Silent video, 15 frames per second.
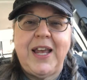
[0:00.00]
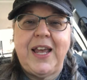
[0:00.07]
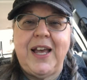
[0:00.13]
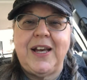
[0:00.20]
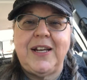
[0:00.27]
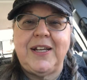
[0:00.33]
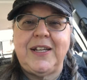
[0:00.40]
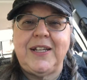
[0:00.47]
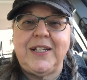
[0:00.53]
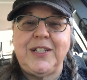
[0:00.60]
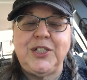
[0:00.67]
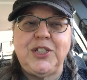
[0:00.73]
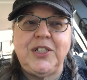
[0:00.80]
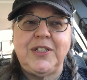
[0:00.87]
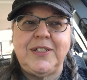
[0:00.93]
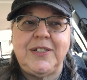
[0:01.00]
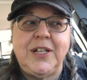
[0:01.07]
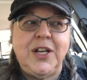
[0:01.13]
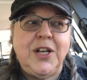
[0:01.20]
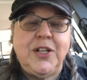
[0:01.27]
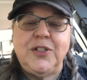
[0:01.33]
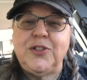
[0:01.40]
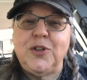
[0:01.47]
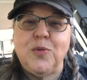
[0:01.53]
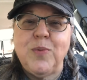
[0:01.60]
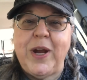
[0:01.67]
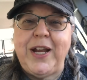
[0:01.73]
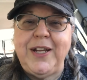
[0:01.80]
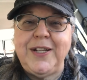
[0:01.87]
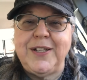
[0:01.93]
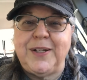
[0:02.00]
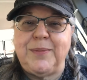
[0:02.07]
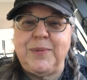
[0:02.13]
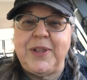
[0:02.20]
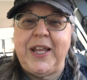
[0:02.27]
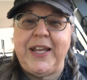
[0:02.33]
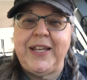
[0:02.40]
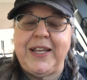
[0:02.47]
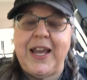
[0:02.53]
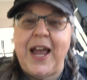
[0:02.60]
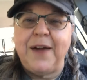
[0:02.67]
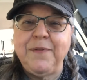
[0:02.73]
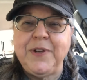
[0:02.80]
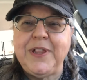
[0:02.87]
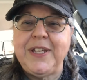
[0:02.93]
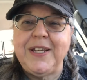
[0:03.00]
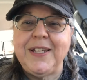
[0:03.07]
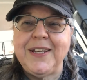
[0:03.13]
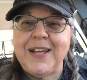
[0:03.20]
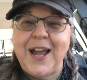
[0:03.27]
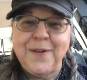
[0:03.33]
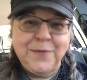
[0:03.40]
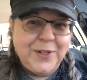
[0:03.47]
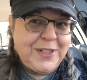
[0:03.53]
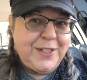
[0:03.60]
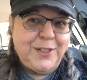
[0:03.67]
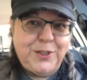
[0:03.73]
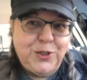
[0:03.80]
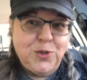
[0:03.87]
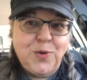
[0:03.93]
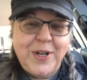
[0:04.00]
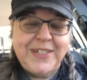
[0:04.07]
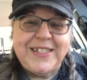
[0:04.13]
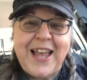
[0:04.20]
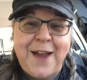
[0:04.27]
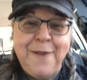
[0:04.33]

It's just so random. Like, everything, every little choice